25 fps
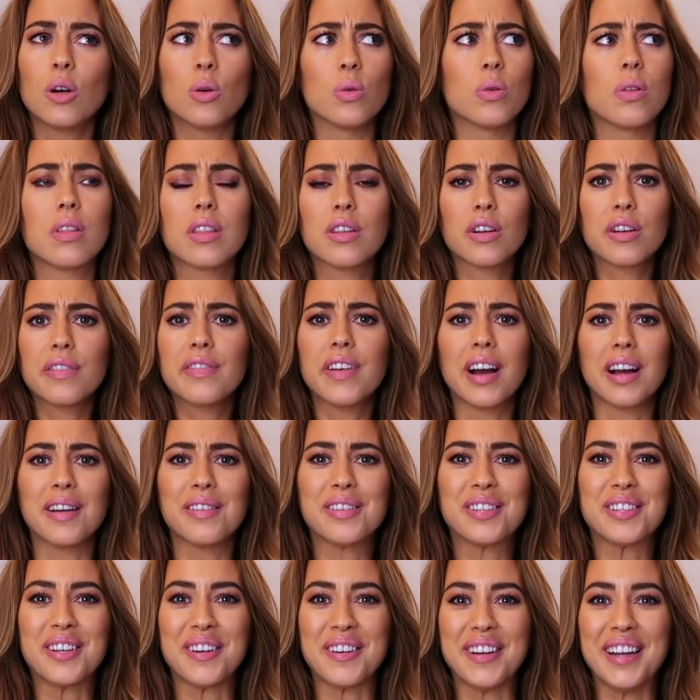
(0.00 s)
no,
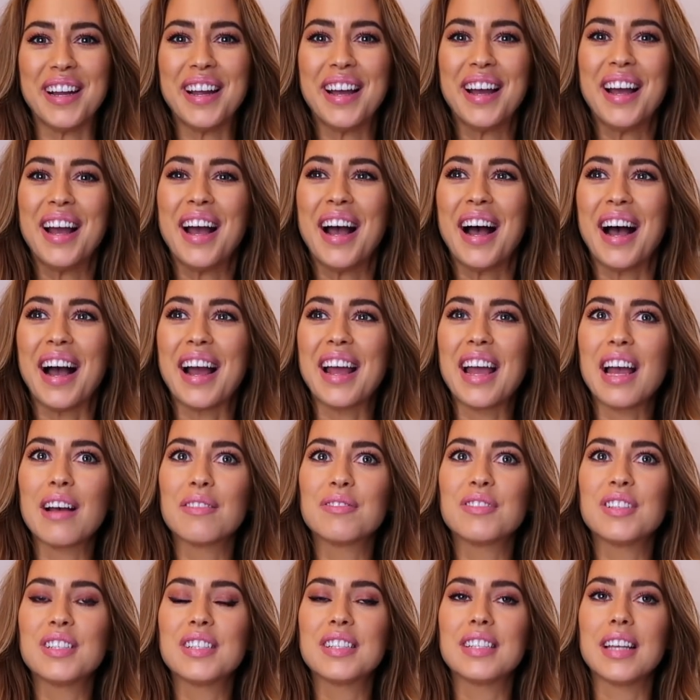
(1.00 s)
35, sorry. I
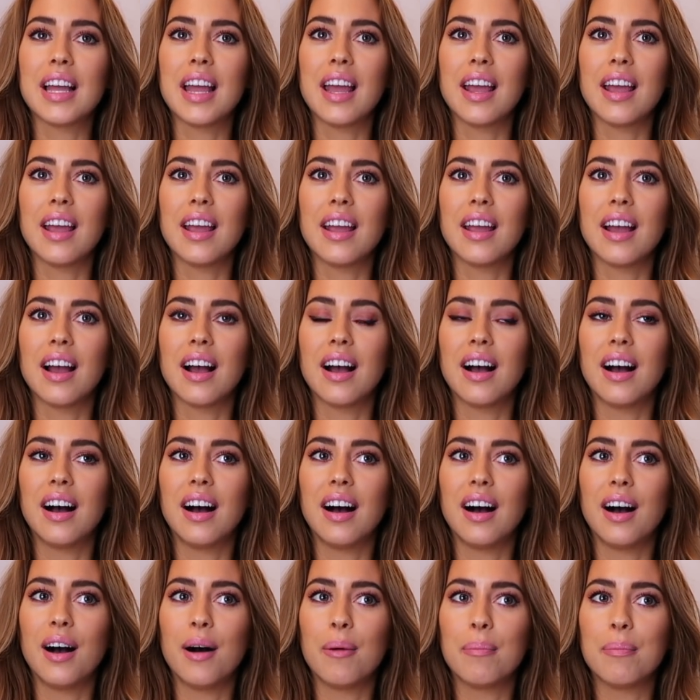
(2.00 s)
have to say,
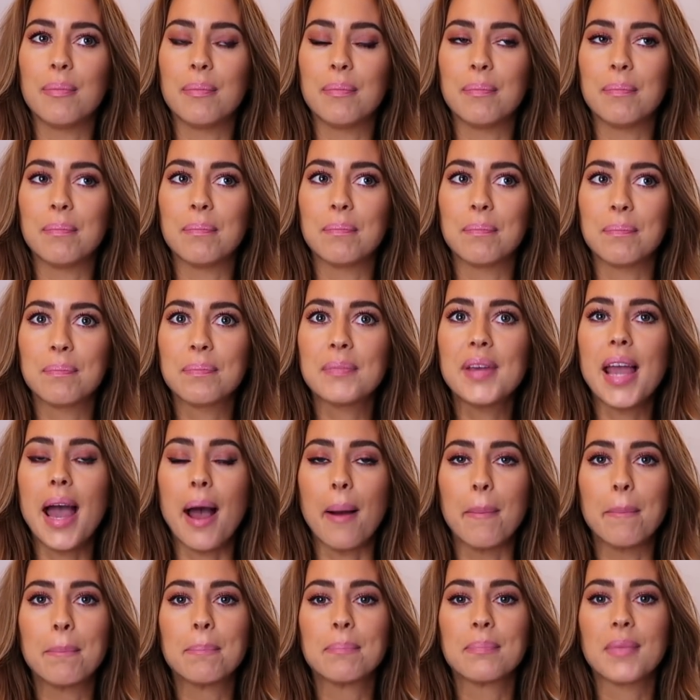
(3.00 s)

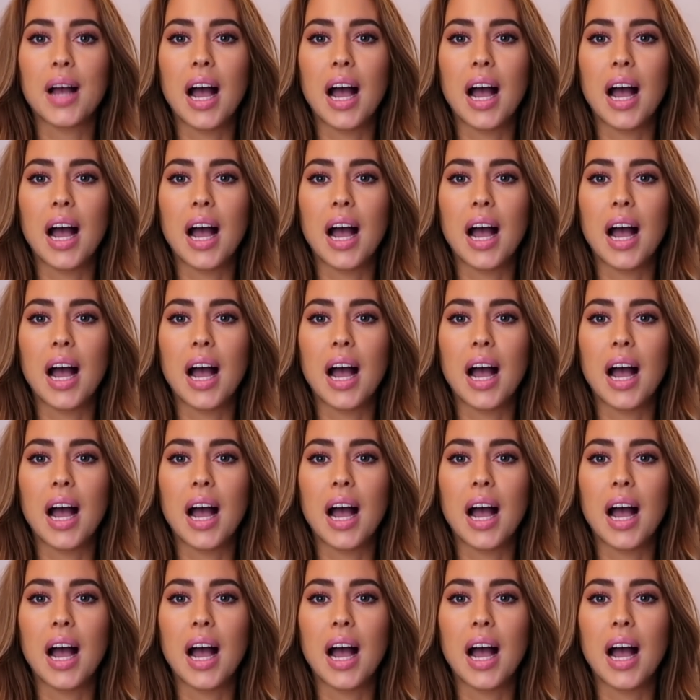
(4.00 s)
yeah,